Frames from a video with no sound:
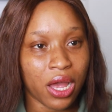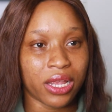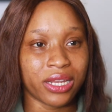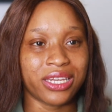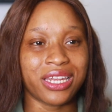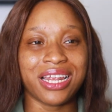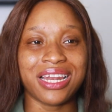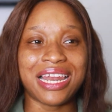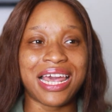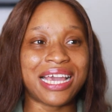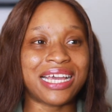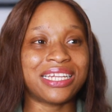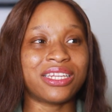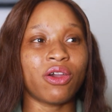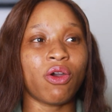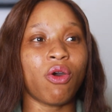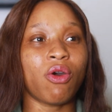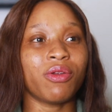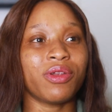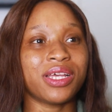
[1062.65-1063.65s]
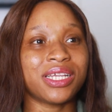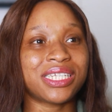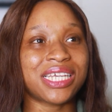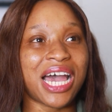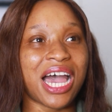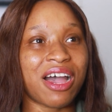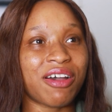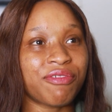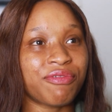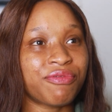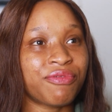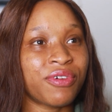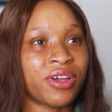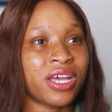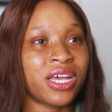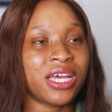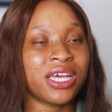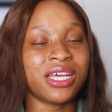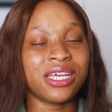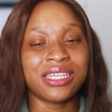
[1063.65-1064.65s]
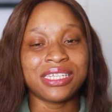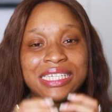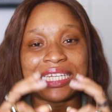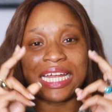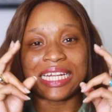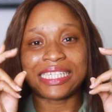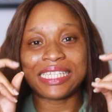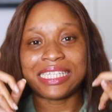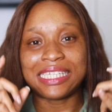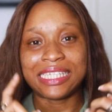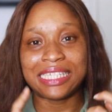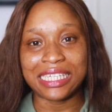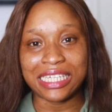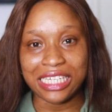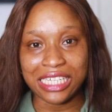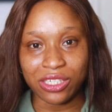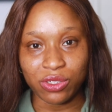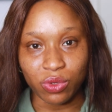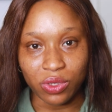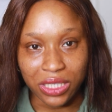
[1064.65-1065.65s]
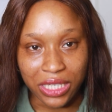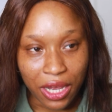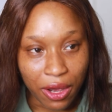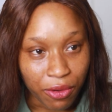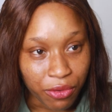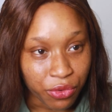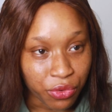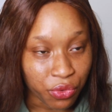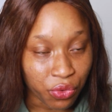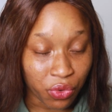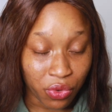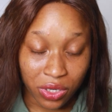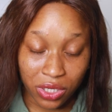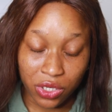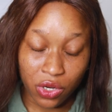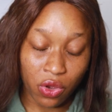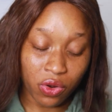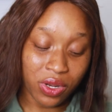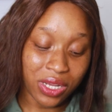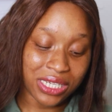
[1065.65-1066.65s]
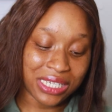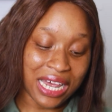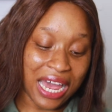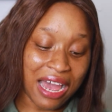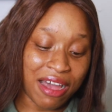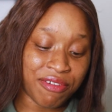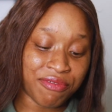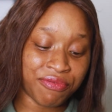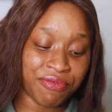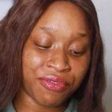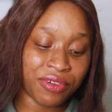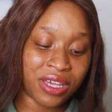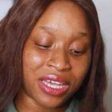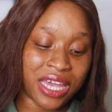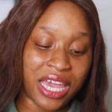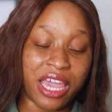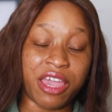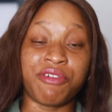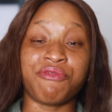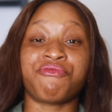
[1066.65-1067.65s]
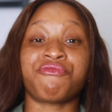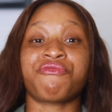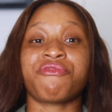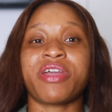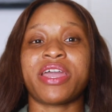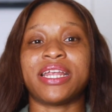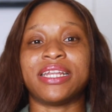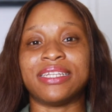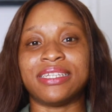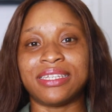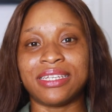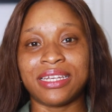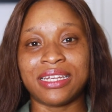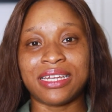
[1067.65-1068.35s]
They always have statistics to tell you. They always have a friend.